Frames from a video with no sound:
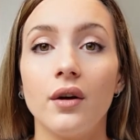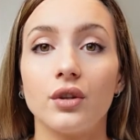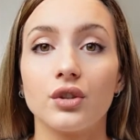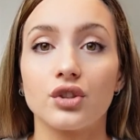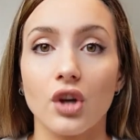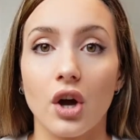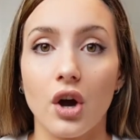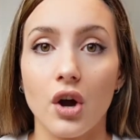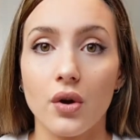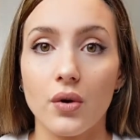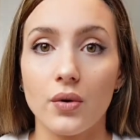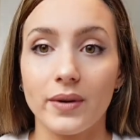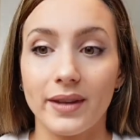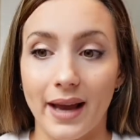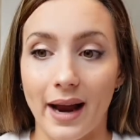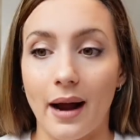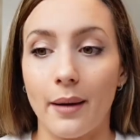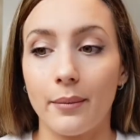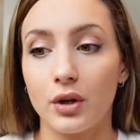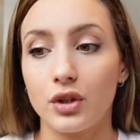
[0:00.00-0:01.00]
So
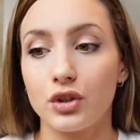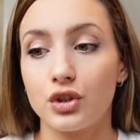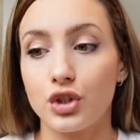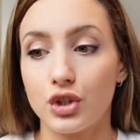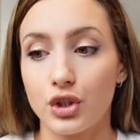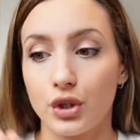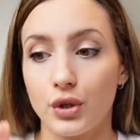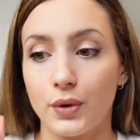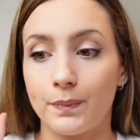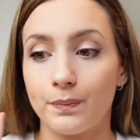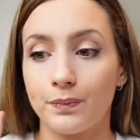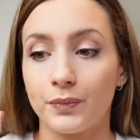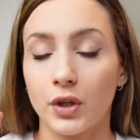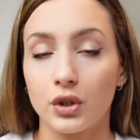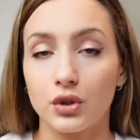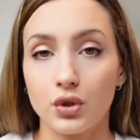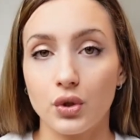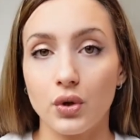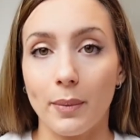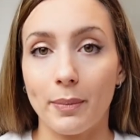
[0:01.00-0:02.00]
yeah, I'm going to do
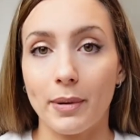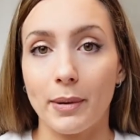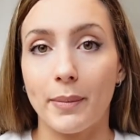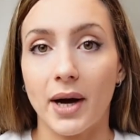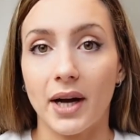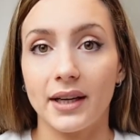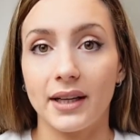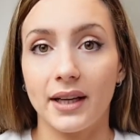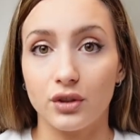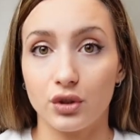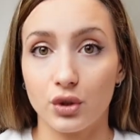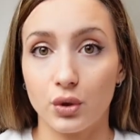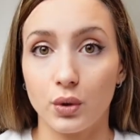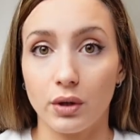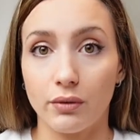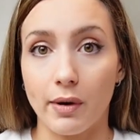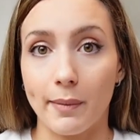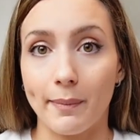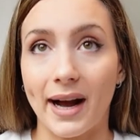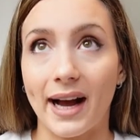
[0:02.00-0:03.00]
2 upper body and 2
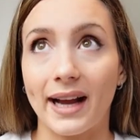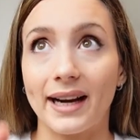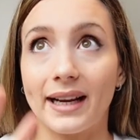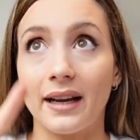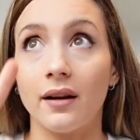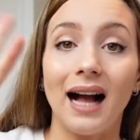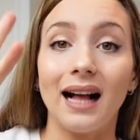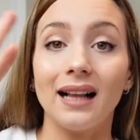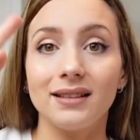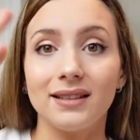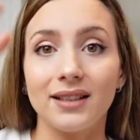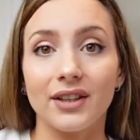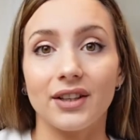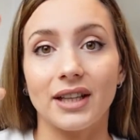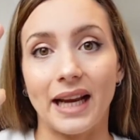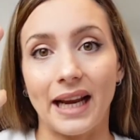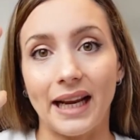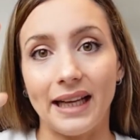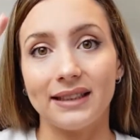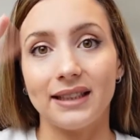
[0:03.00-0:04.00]
lower body
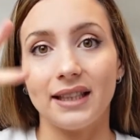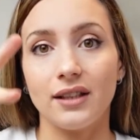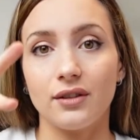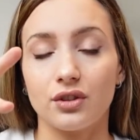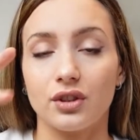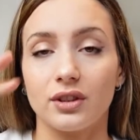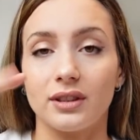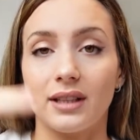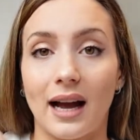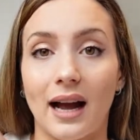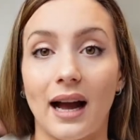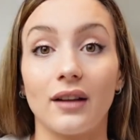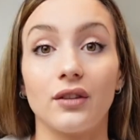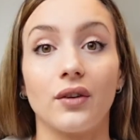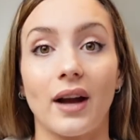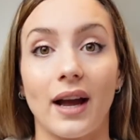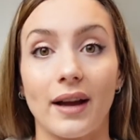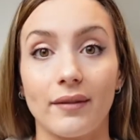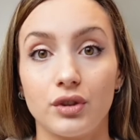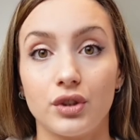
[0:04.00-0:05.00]
alternating so that I
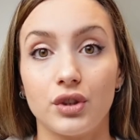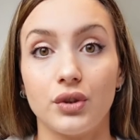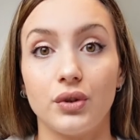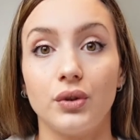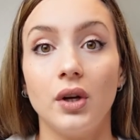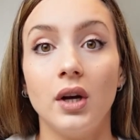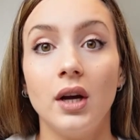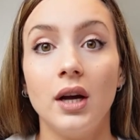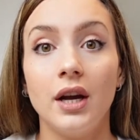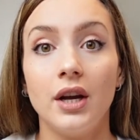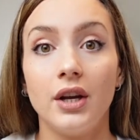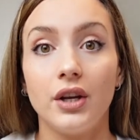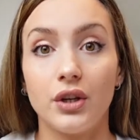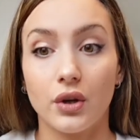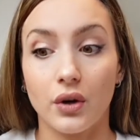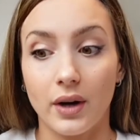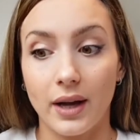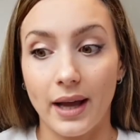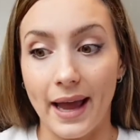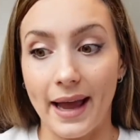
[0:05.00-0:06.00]
don't have to, you
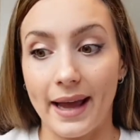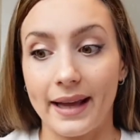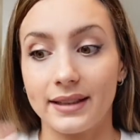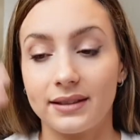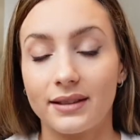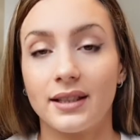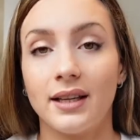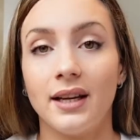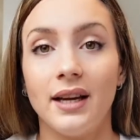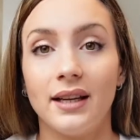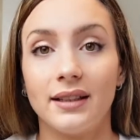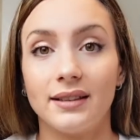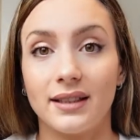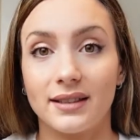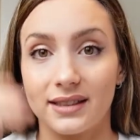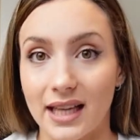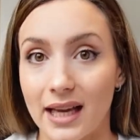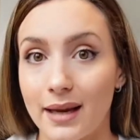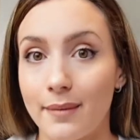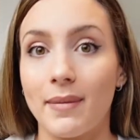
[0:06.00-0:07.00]
know, hit the
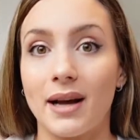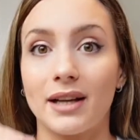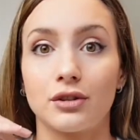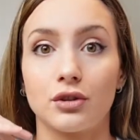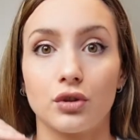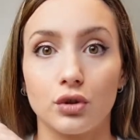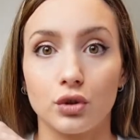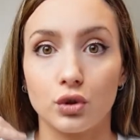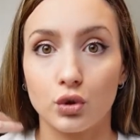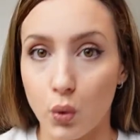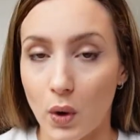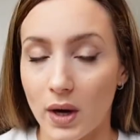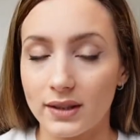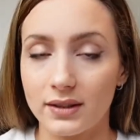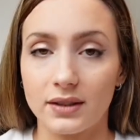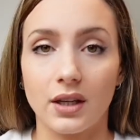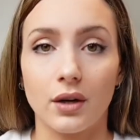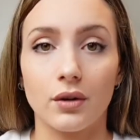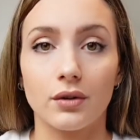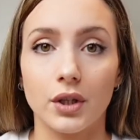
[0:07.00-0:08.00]
same muscle twice
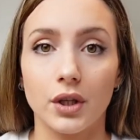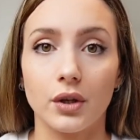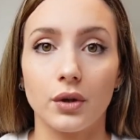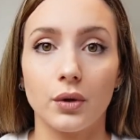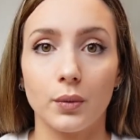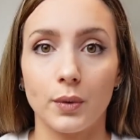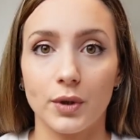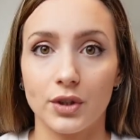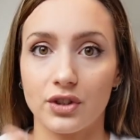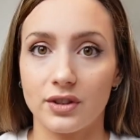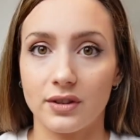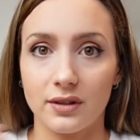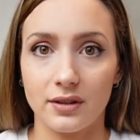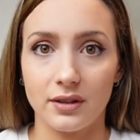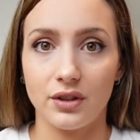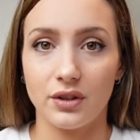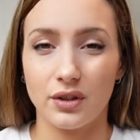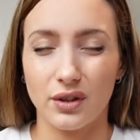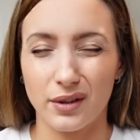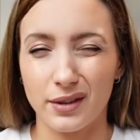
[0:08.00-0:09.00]
in a row, which,
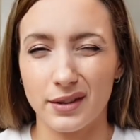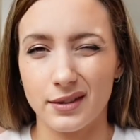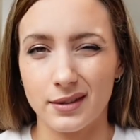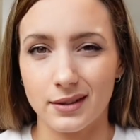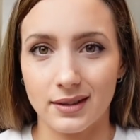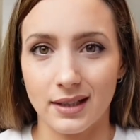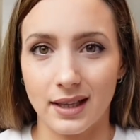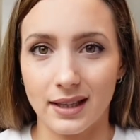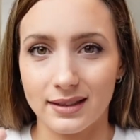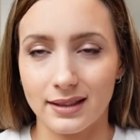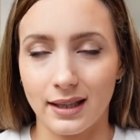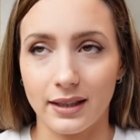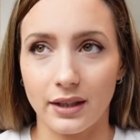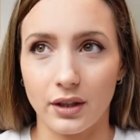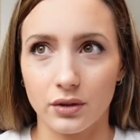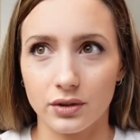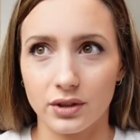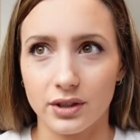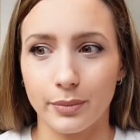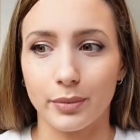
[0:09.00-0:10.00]
you know, is slightly
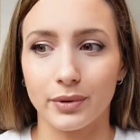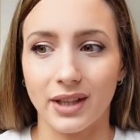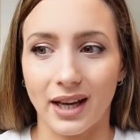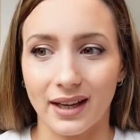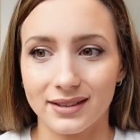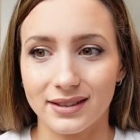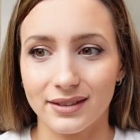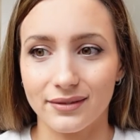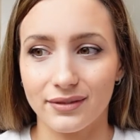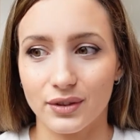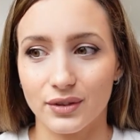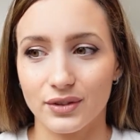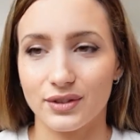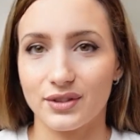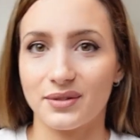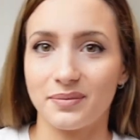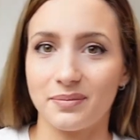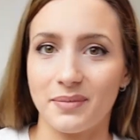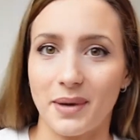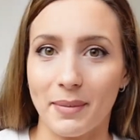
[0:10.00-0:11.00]
counterproductive
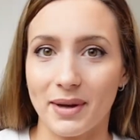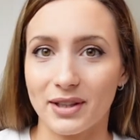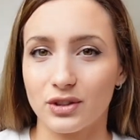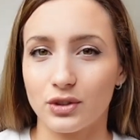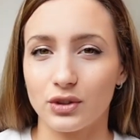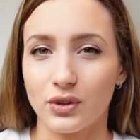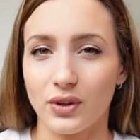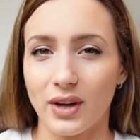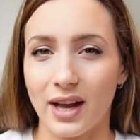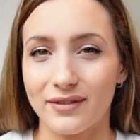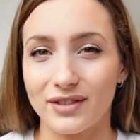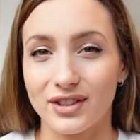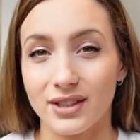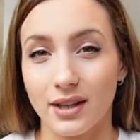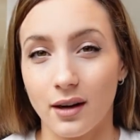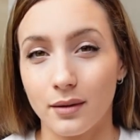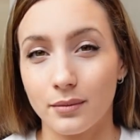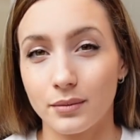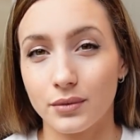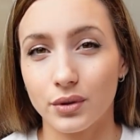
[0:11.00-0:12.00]
because my muscles don't have
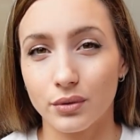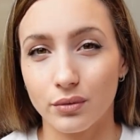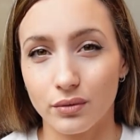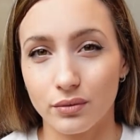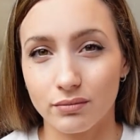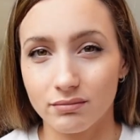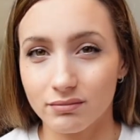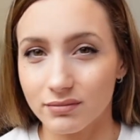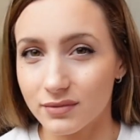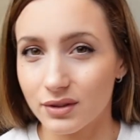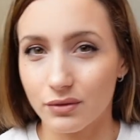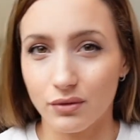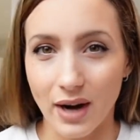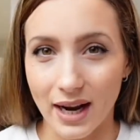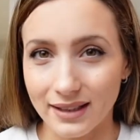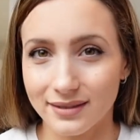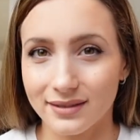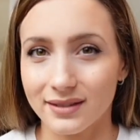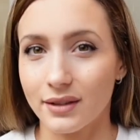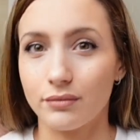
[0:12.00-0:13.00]
time to
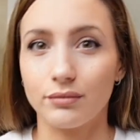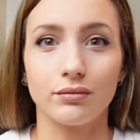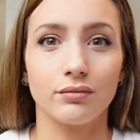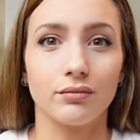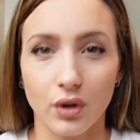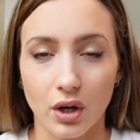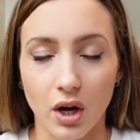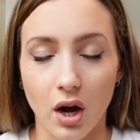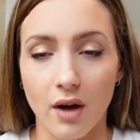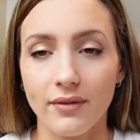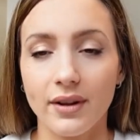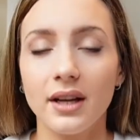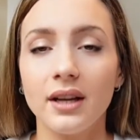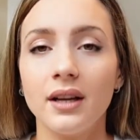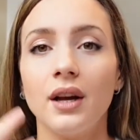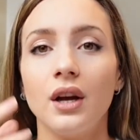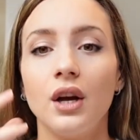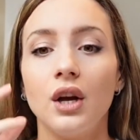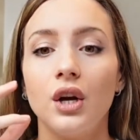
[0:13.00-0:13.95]
rest and recover.